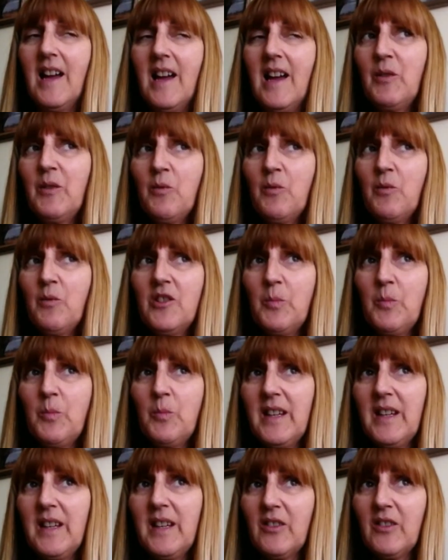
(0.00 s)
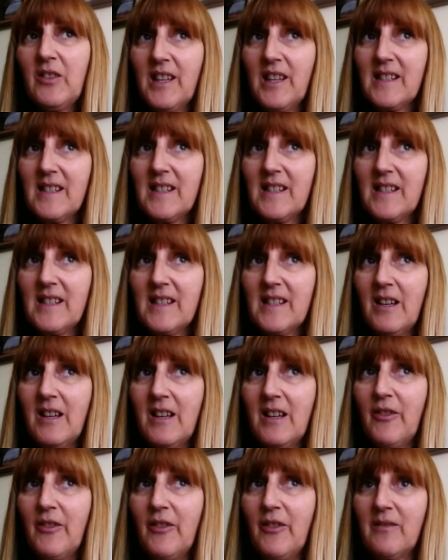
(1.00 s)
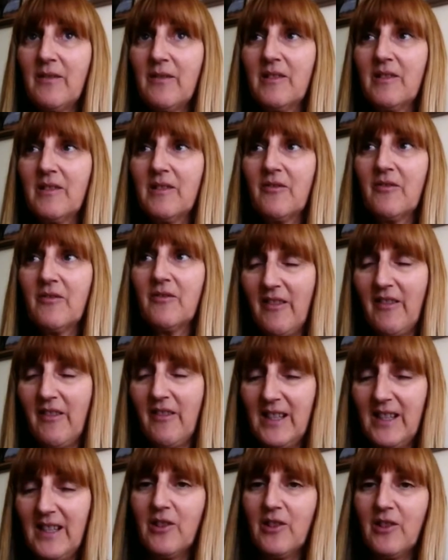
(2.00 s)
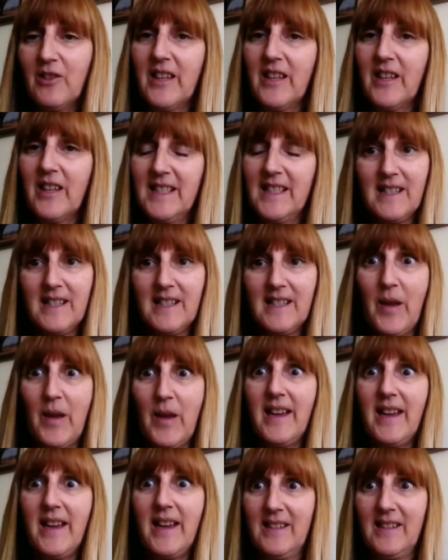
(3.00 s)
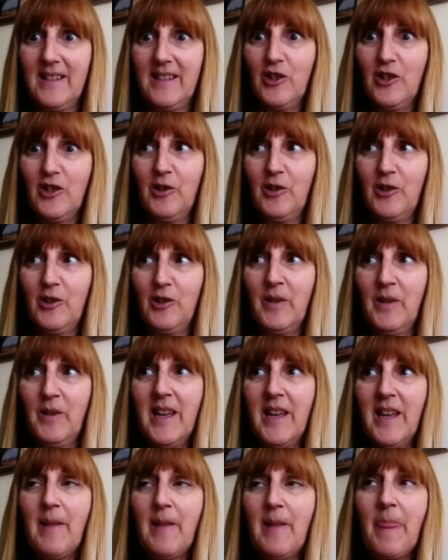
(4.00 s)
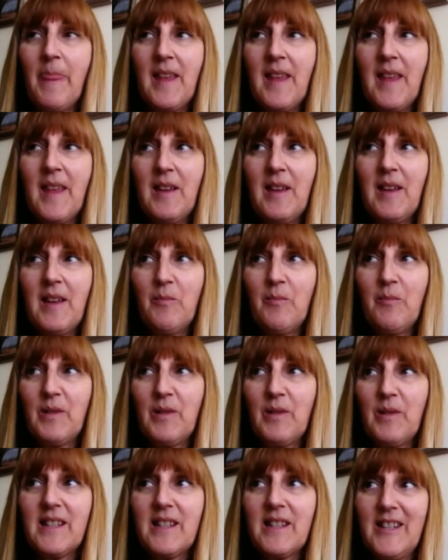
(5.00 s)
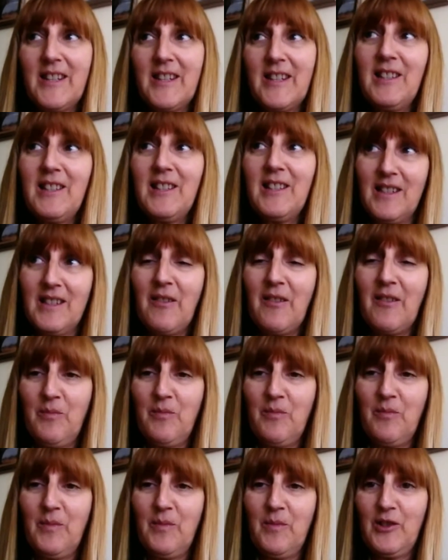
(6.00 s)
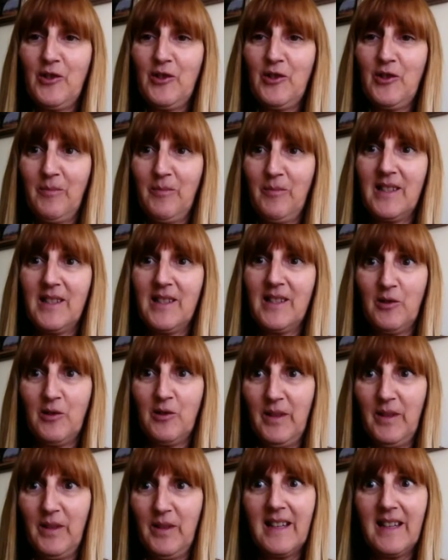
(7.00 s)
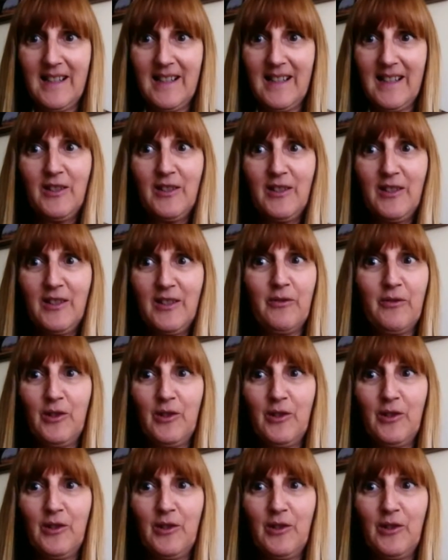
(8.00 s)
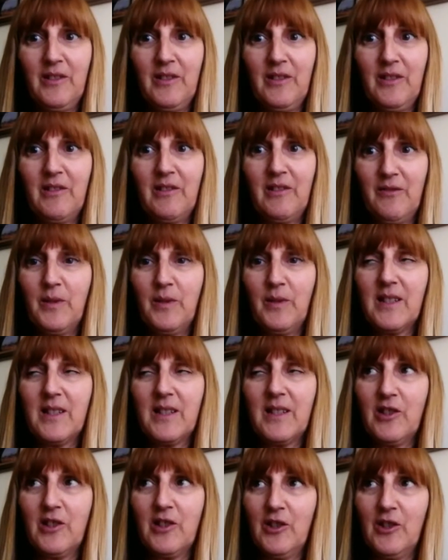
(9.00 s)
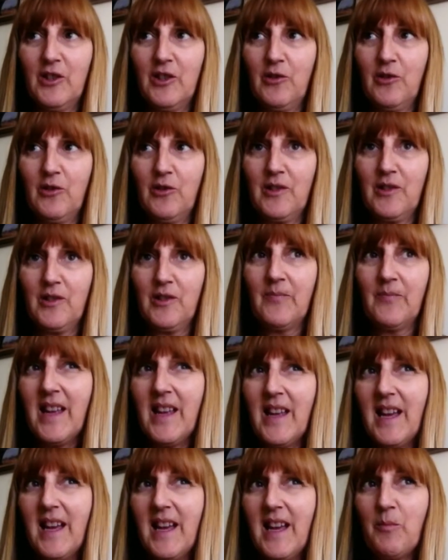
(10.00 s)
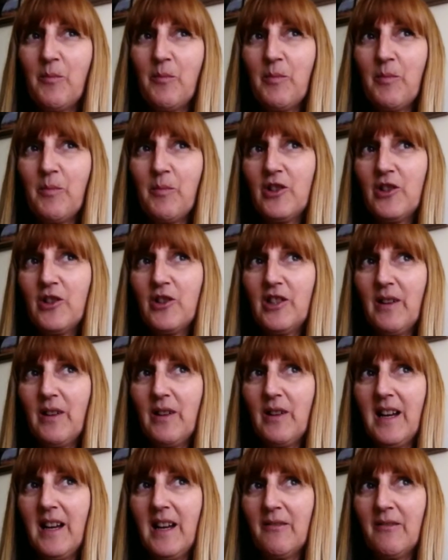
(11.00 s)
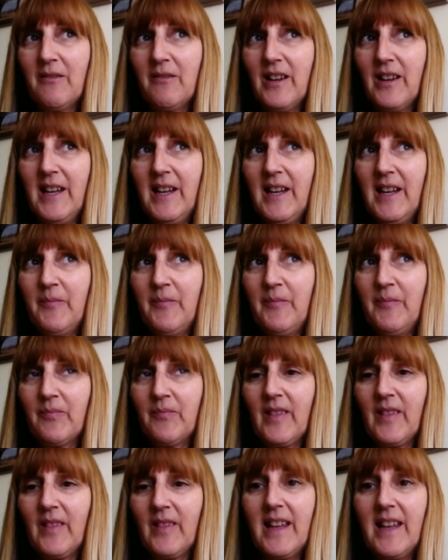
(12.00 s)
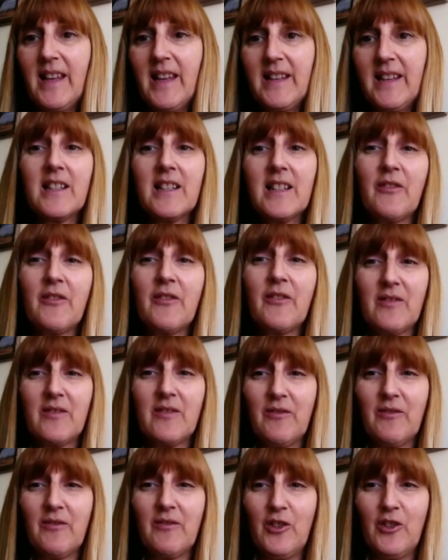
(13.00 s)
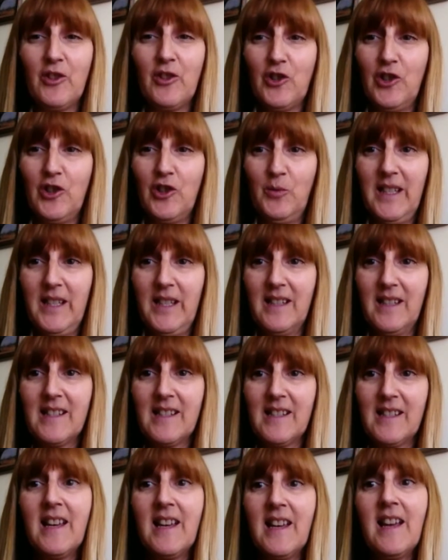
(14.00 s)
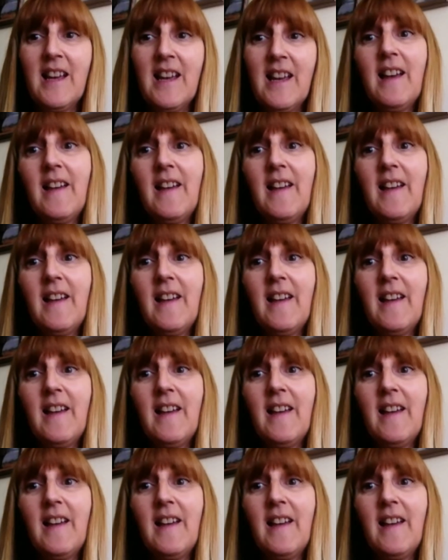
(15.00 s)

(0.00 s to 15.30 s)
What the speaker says: I think one of the things I found very difficult, I didn't expect to, because they tell you it's 7 weeks treatment, and it'll get tougher and tougher over the weeks, which it does. And because you don't have any side effects for the first 2 weeks,